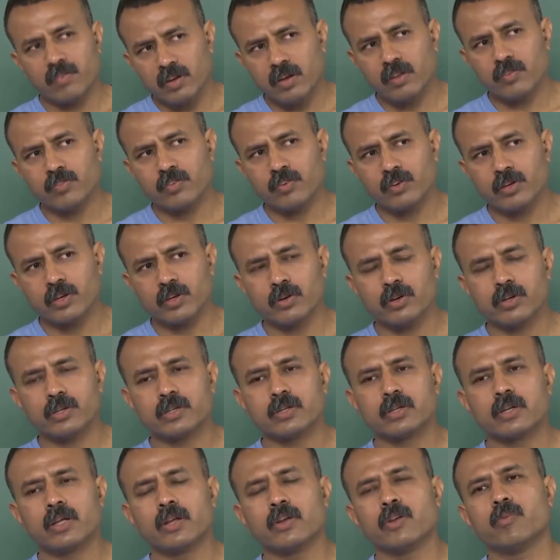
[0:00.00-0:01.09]
even if we
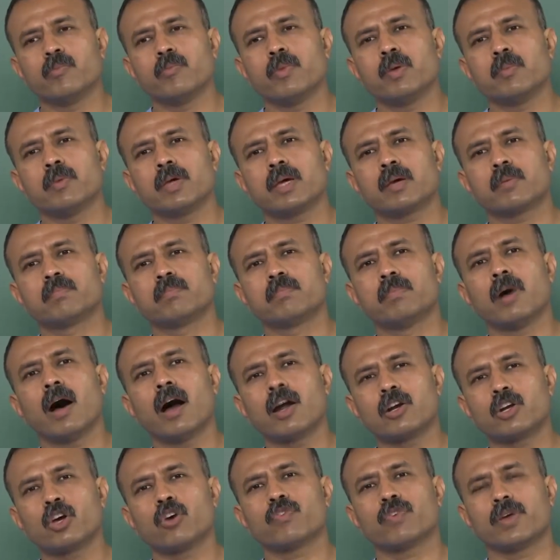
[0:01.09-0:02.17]
could, mimic
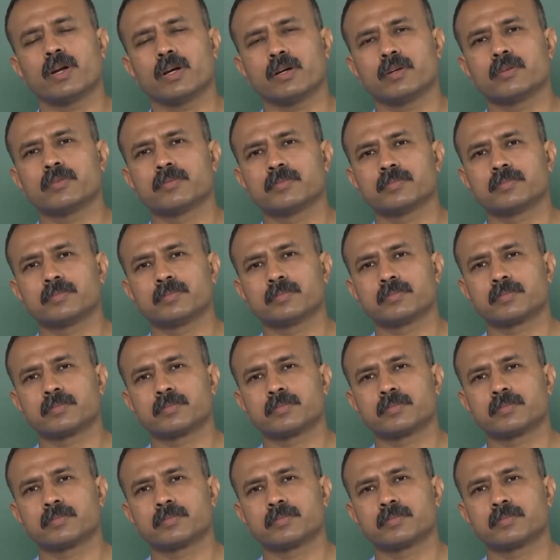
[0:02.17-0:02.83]
part of it,